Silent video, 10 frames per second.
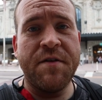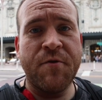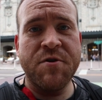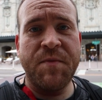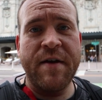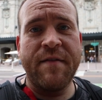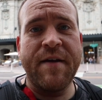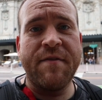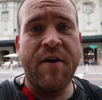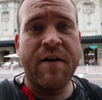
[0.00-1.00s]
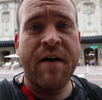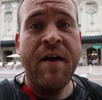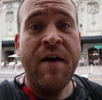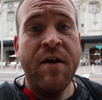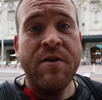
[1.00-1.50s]
Of course, being landlocked,
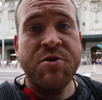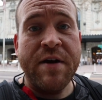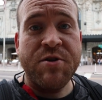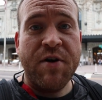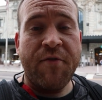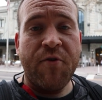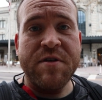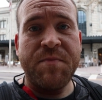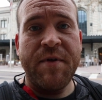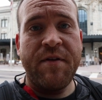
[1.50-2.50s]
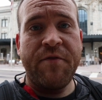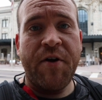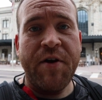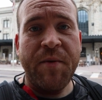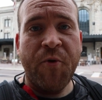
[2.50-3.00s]
train travel has been
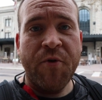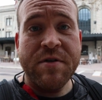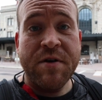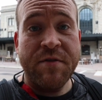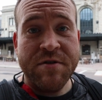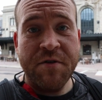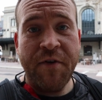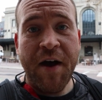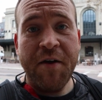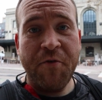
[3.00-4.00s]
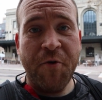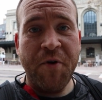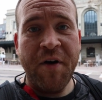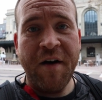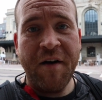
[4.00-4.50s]
very important to the
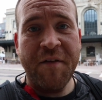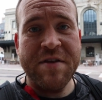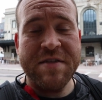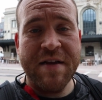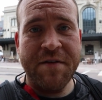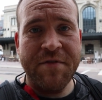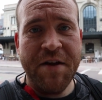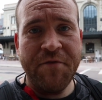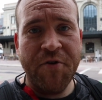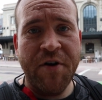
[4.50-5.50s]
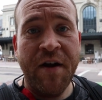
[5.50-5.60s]
survival of the city of Denver.